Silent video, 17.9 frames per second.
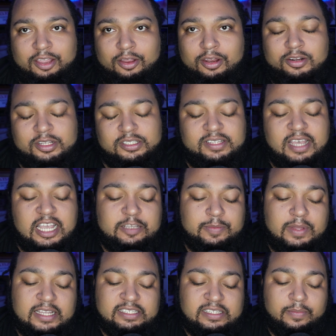This takes
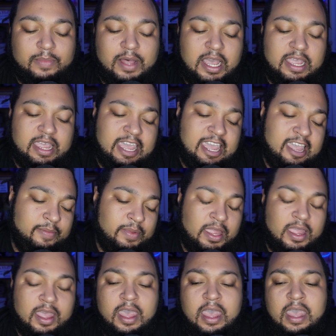place in
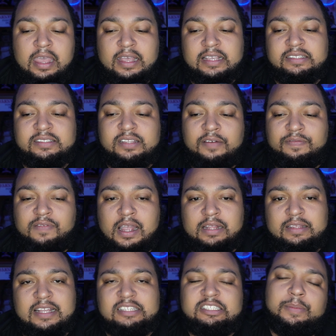Miami and stuff
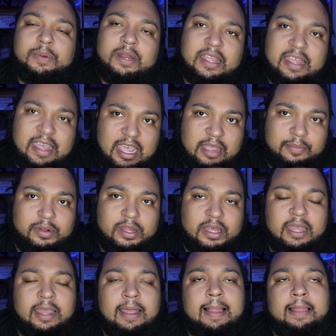like that, some of the
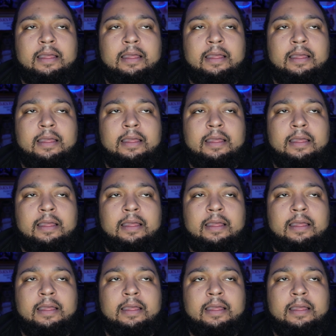gameplay.